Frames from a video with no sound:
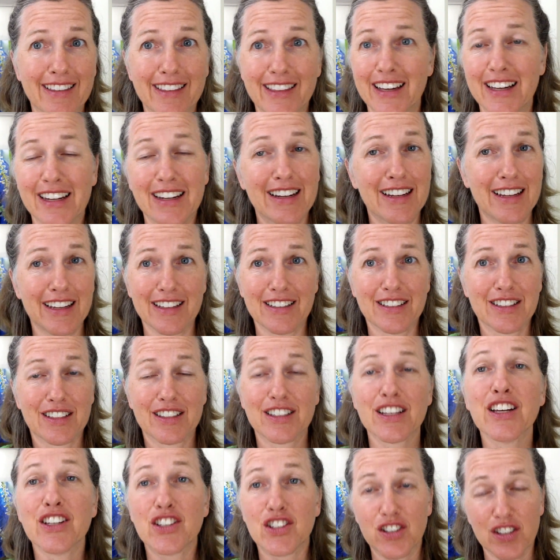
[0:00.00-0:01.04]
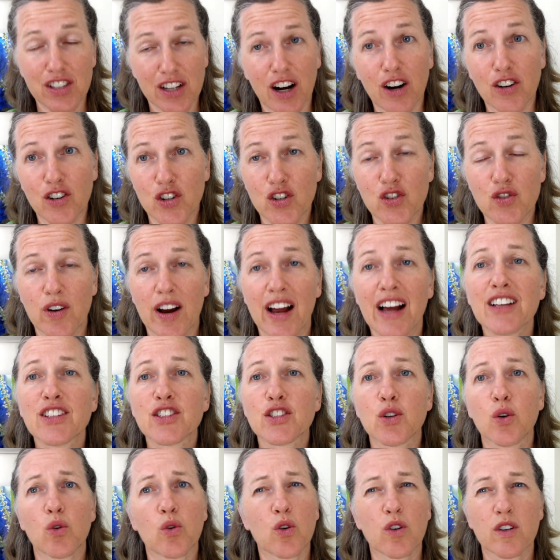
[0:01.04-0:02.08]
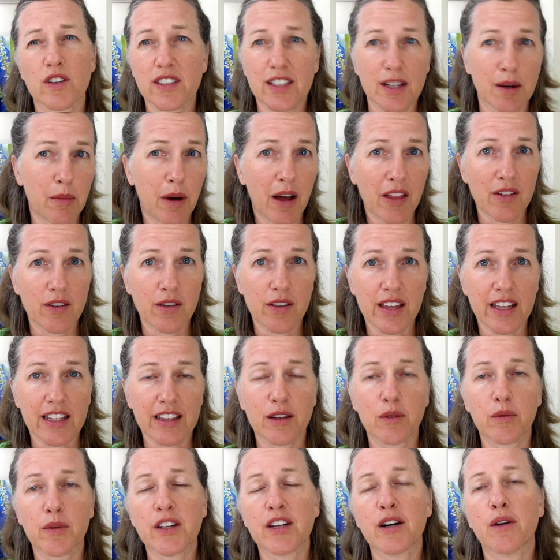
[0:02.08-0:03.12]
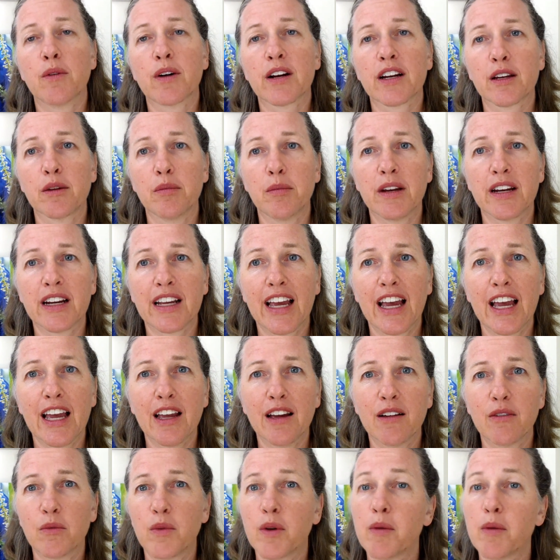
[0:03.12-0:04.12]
that is our stress, or some other thing that we don't want to communicate.